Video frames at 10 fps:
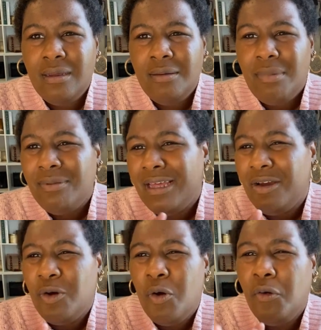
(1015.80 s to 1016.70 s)
maybe like a
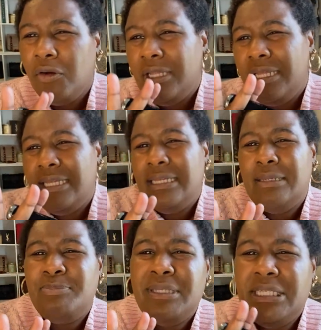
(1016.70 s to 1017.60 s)

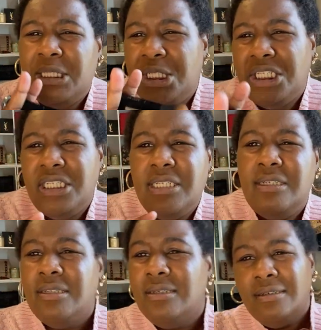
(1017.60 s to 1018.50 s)
corally,
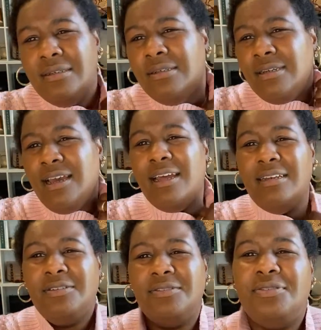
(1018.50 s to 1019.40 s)
peachy kind
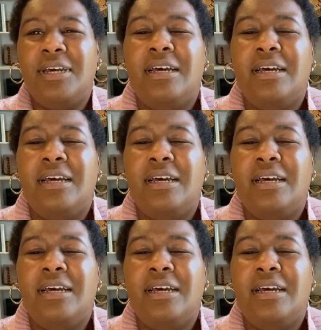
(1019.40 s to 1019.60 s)
of